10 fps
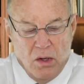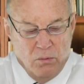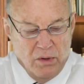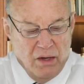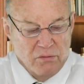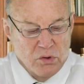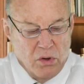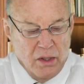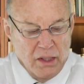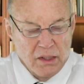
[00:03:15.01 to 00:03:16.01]
We have
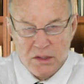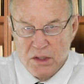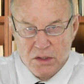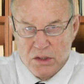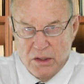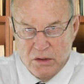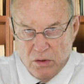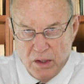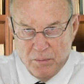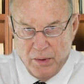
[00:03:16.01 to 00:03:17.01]
chronic pain,
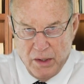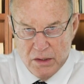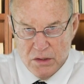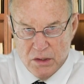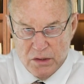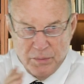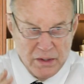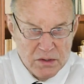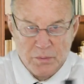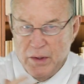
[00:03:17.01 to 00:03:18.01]
pain
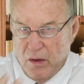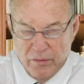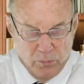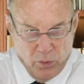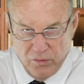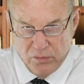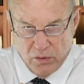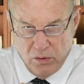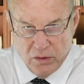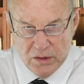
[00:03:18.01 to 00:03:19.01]
that's been on board for
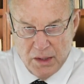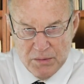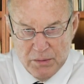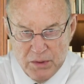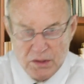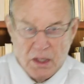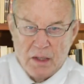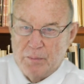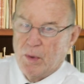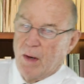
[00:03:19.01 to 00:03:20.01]
a long time. Somebody's got
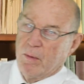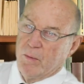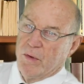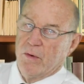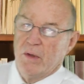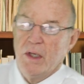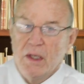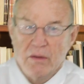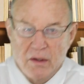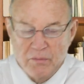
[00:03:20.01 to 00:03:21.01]
a problem with their
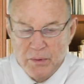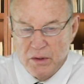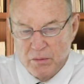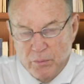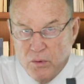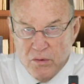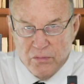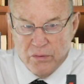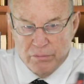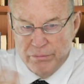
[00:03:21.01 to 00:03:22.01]
knee that have been on board
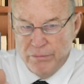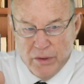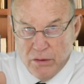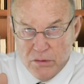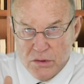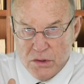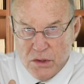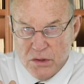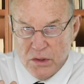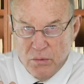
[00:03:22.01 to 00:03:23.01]
for years,
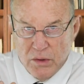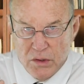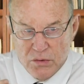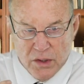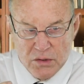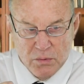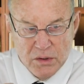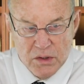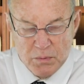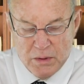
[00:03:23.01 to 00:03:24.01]
essentially, we address
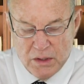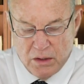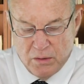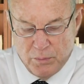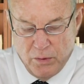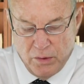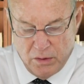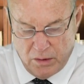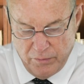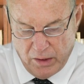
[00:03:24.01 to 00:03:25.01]
with this particular
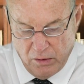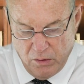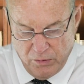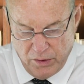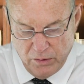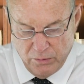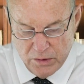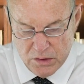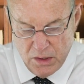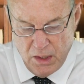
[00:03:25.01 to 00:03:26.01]
protocol, along with other
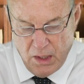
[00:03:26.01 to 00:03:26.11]
ones.